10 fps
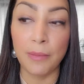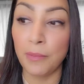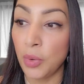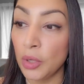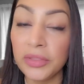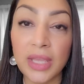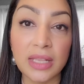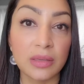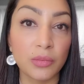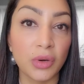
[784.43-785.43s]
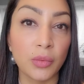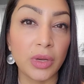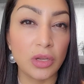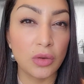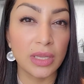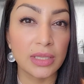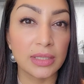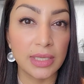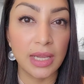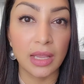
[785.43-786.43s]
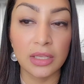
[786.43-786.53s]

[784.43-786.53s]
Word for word: And put that somewhere where you can see it.